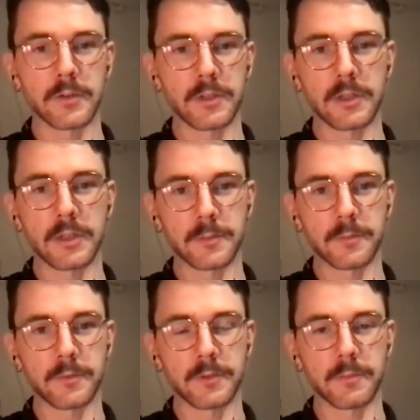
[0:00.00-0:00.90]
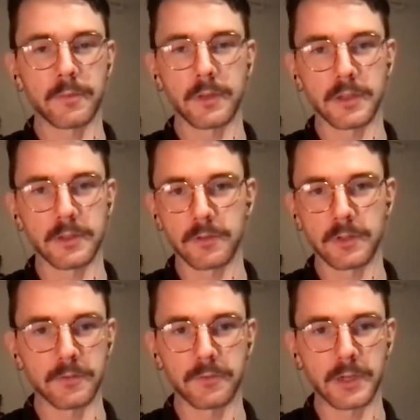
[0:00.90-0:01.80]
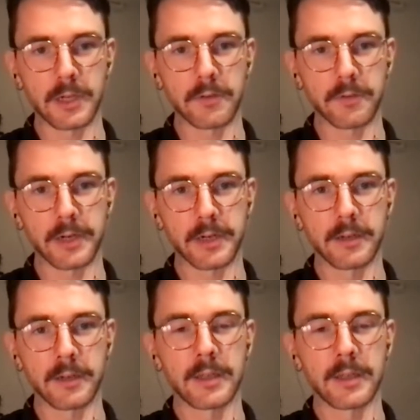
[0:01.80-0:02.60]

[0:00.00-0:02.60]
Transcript: You still have some things you need to figure out, right?